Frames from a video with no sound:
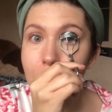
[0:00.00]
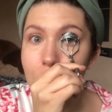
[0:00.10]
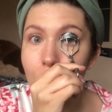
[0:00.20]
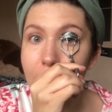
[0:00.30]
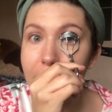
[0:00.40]

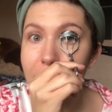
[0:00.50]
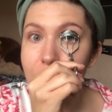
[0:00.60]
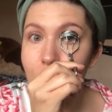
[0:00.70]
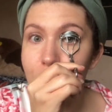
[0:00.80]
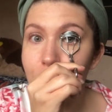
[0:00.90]
Totally a
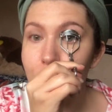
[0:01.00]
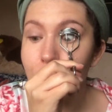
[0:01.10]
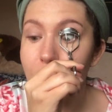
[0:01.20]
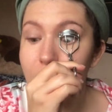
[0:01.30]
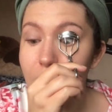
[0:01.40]
torture
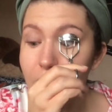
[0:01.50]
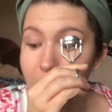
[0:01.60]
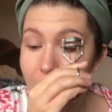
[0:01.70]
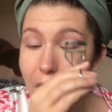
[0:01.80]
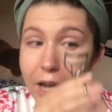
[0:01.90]
tool.
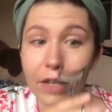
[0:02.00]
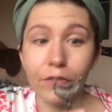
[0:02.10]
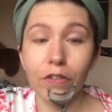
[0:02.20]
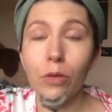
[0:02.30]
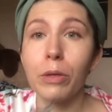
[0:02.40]
I
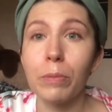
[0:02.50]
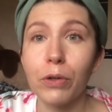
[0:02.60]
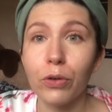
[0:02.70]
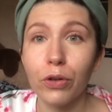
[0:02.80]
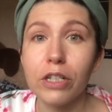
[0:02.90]
can feel
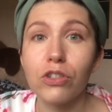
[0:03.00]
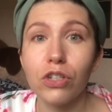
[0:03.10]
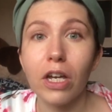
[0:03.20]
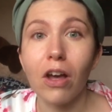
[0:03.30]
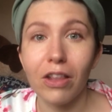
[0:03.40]
people
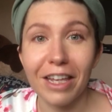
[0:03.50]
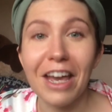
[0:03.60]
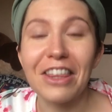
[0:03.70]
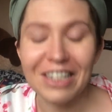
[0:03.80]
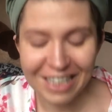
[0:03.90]
cringing on
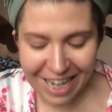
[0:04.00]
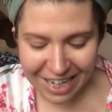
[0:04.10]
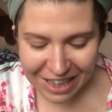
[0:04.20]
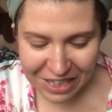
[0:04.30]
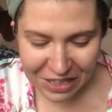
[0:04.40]
the other
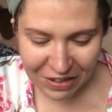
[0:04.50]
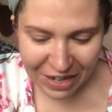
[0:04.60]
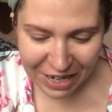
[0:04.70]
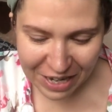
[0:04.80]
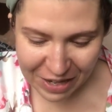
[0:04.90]
side of the
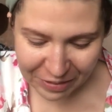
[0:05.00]
screen.